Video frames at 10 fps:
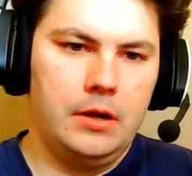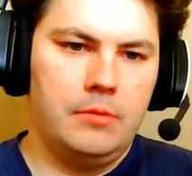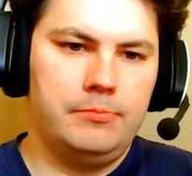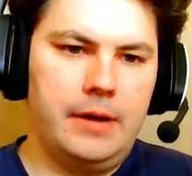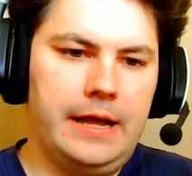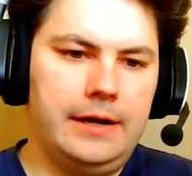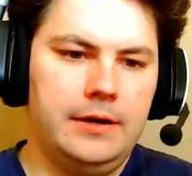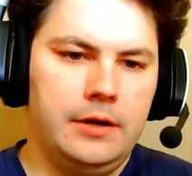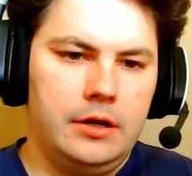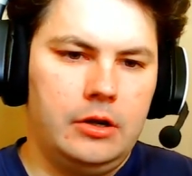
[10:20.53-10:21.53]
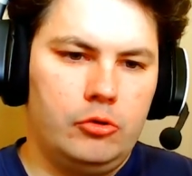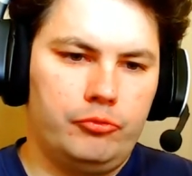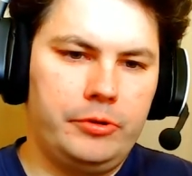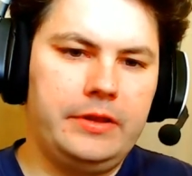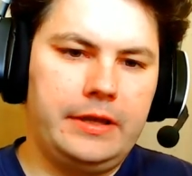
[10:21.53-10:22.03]
But
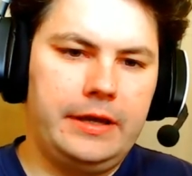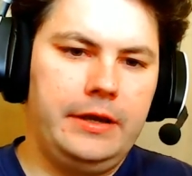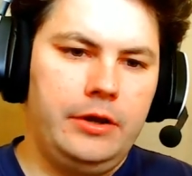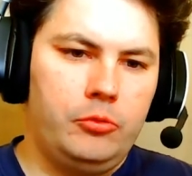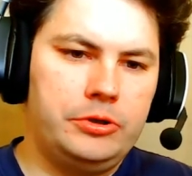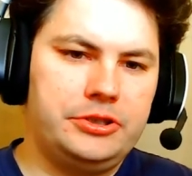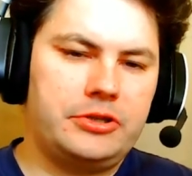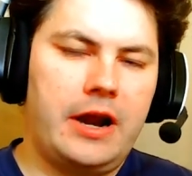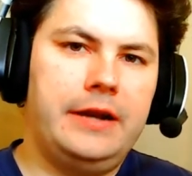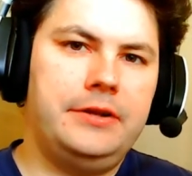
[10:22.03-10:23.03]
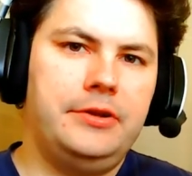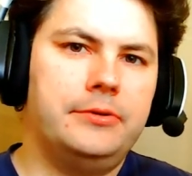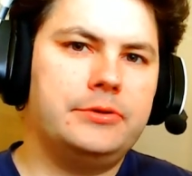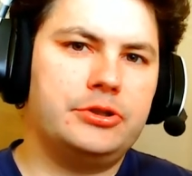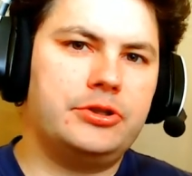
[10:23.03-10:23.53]
really, what you're trying to do is
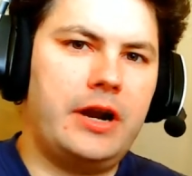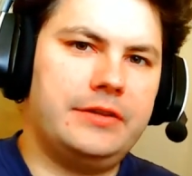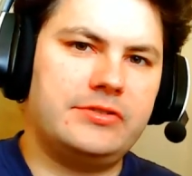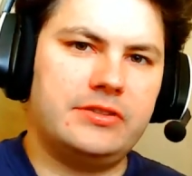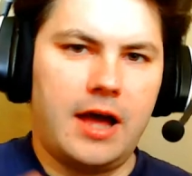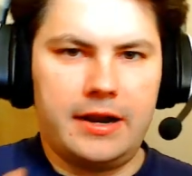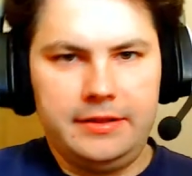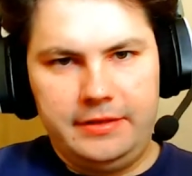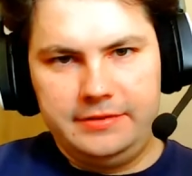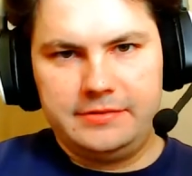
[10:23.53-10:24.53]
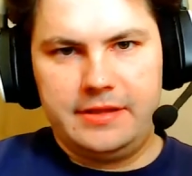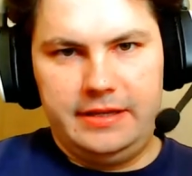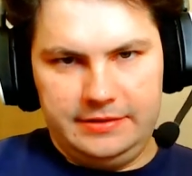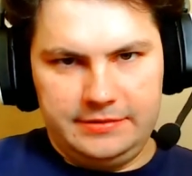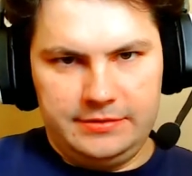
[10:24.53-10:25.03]
you're trying to slot in these
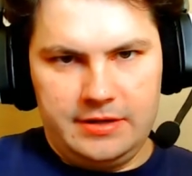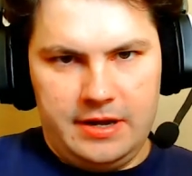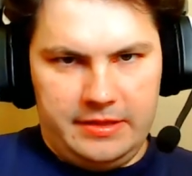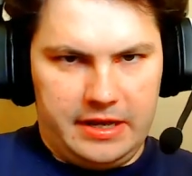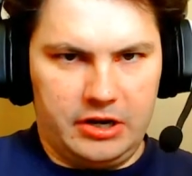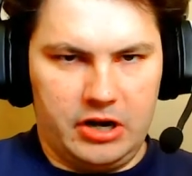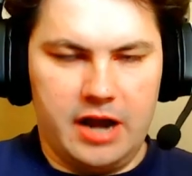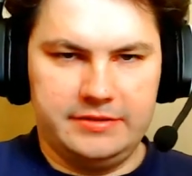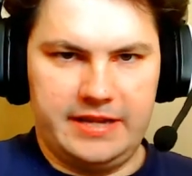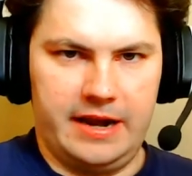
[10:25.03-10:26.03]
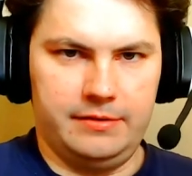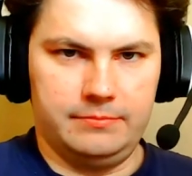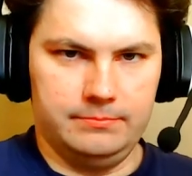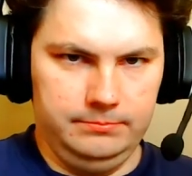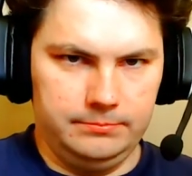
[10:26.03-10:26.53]
things that are content
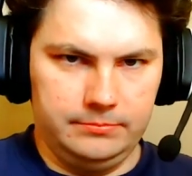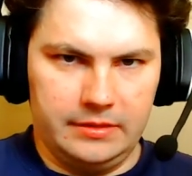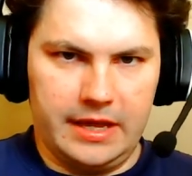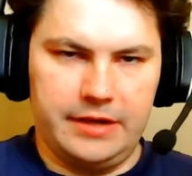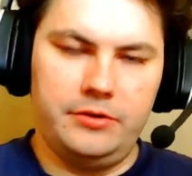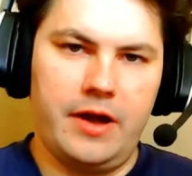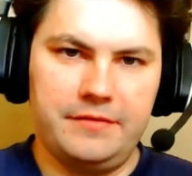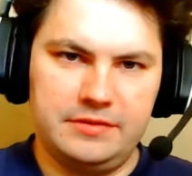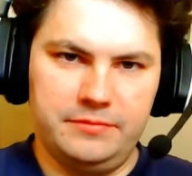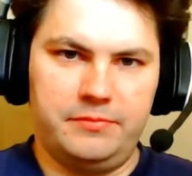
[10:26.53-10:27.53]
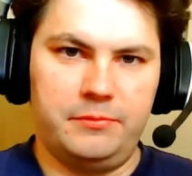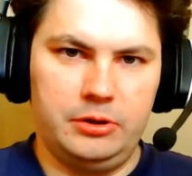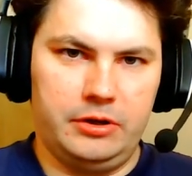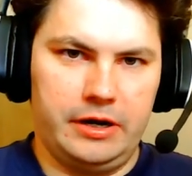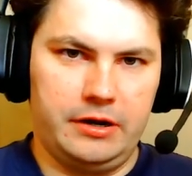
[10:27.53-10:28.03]
that you have some
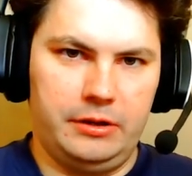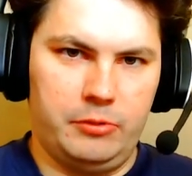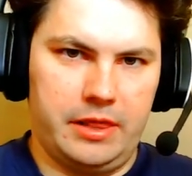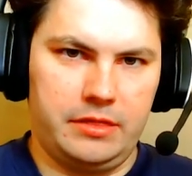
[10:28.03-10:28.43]
familiarity with,